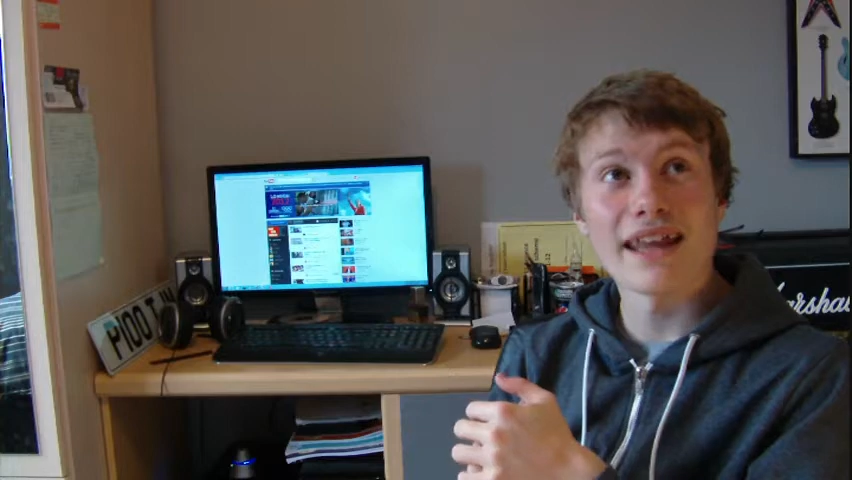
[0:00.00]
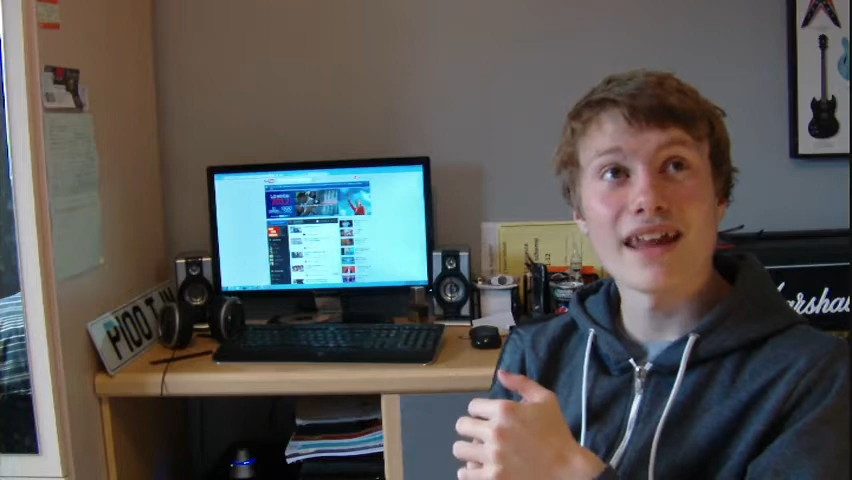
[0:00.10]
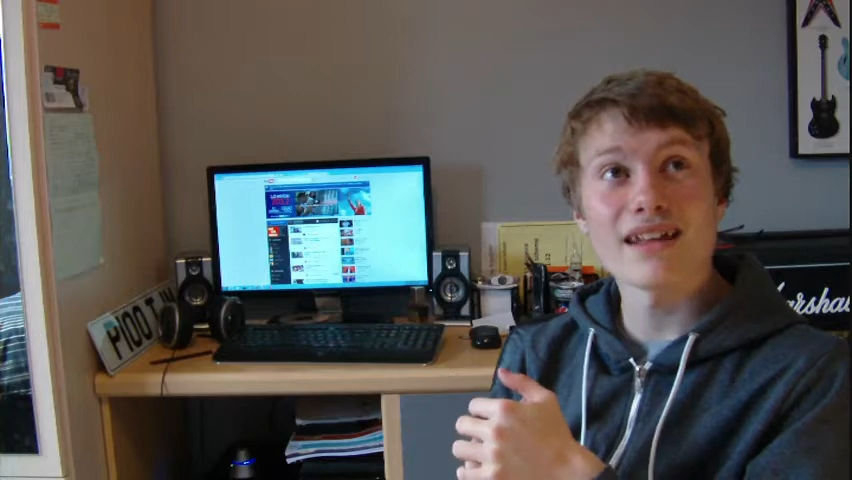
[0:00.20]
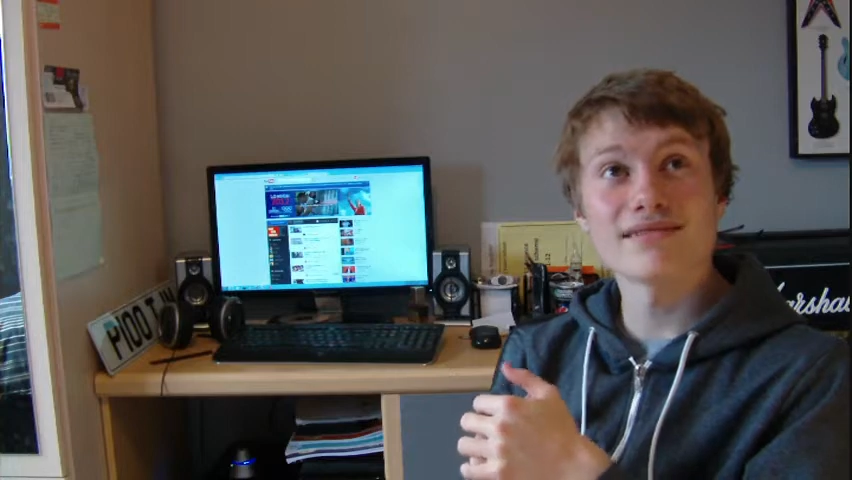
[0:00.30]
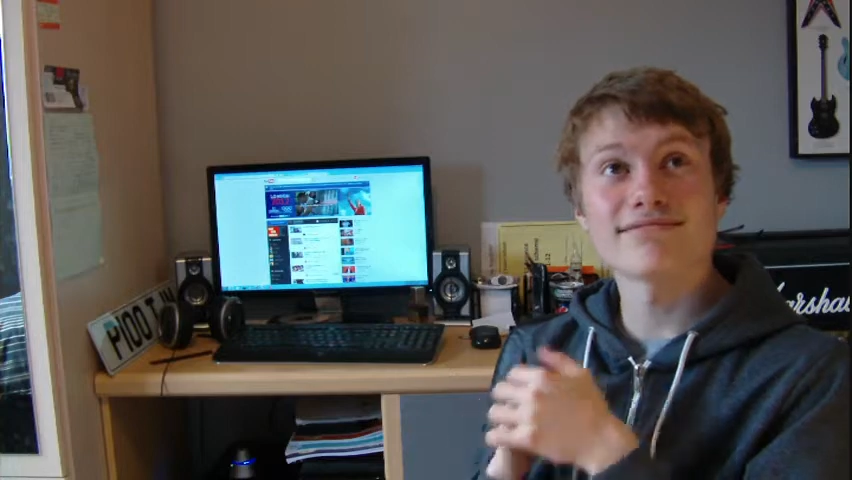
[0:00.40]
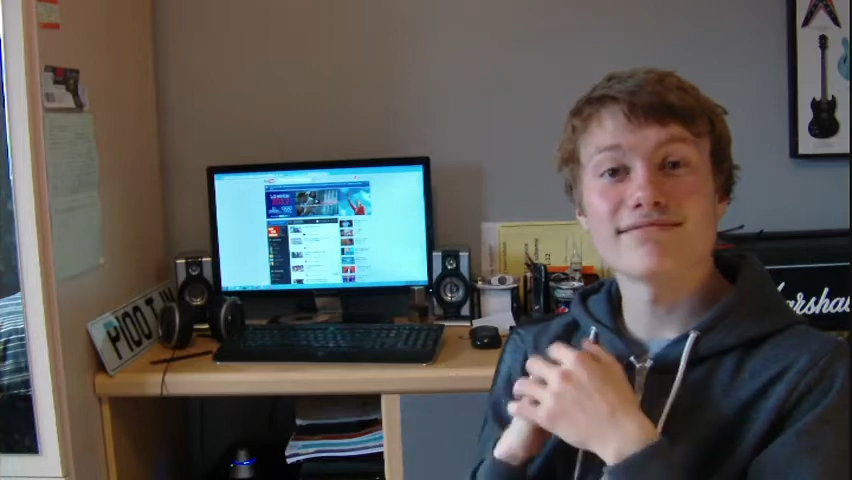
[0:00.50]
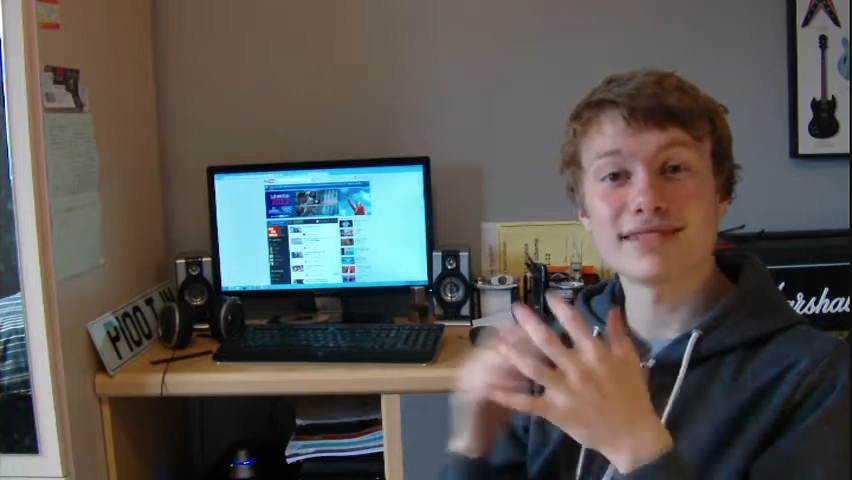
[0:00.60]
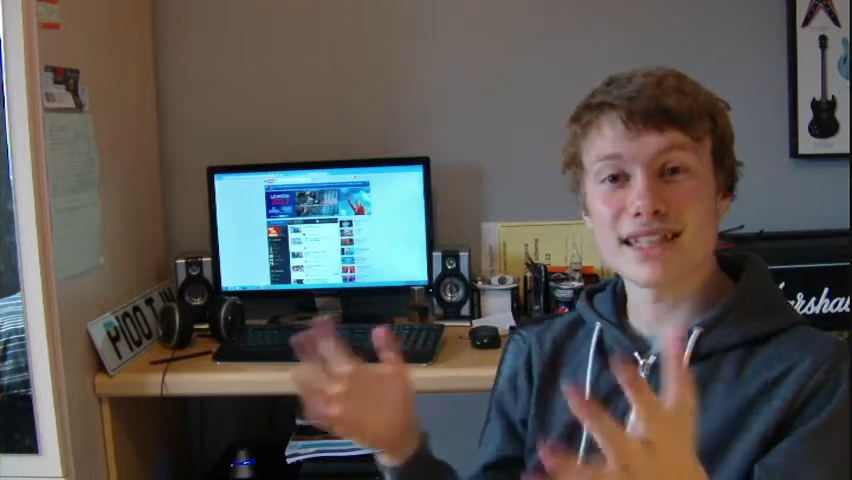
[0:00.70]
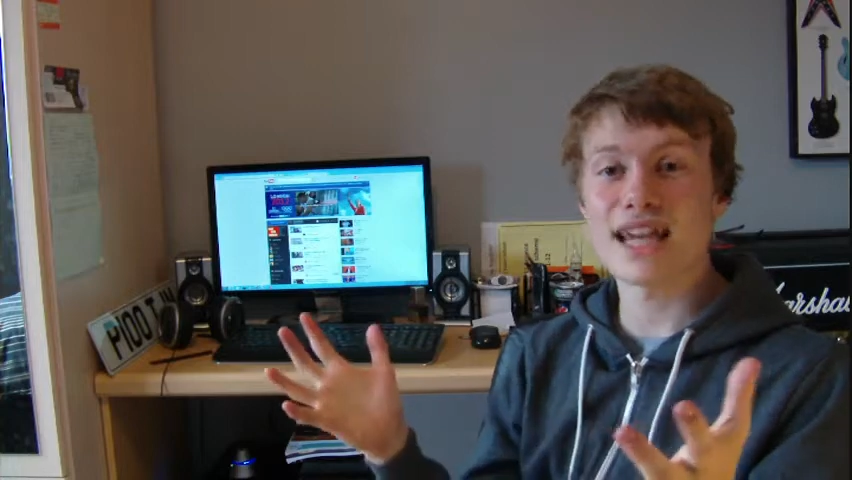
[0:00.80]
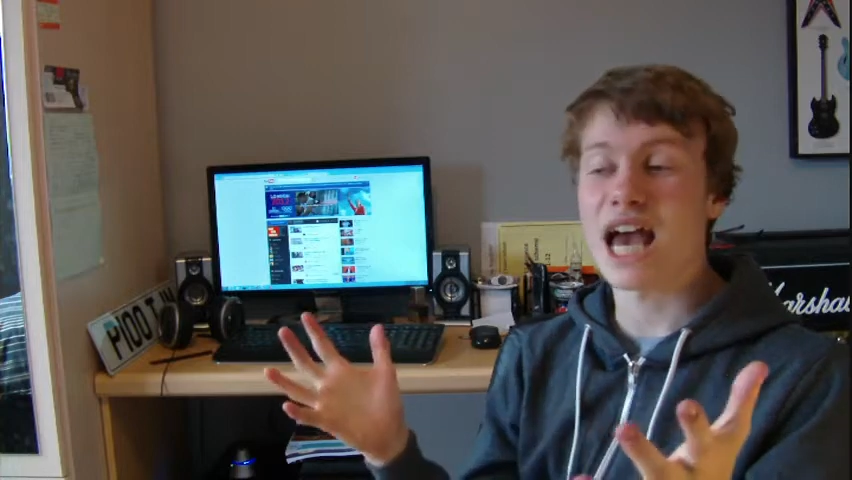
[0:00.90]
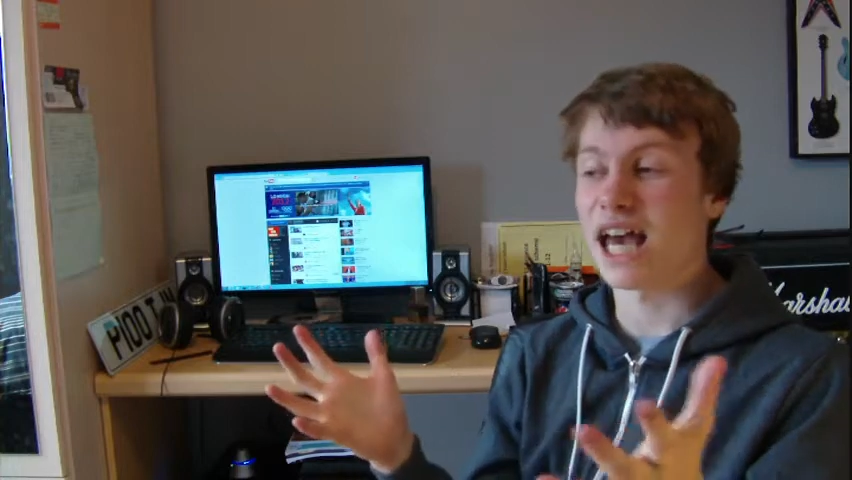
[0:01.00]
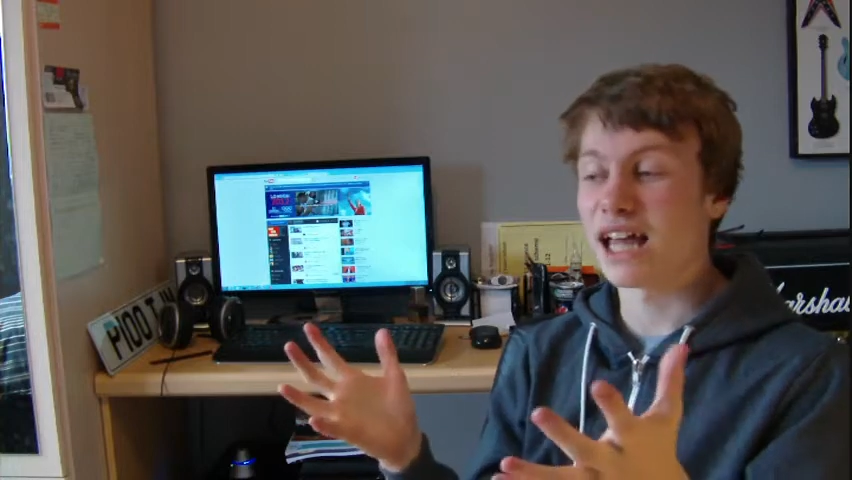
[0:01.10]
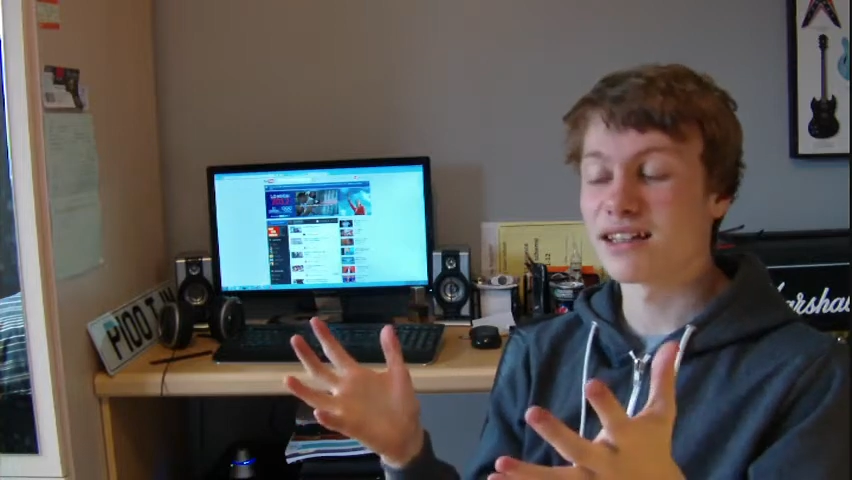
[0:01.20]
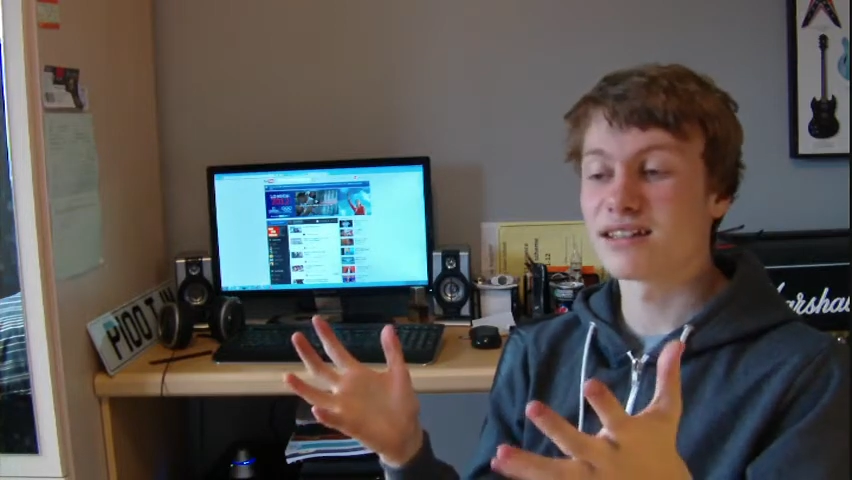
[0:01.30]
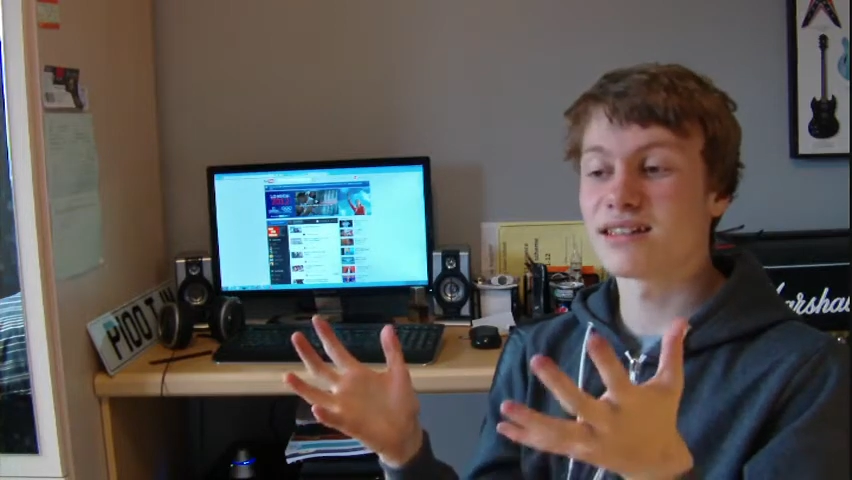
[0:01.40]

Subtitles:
and then, yeah,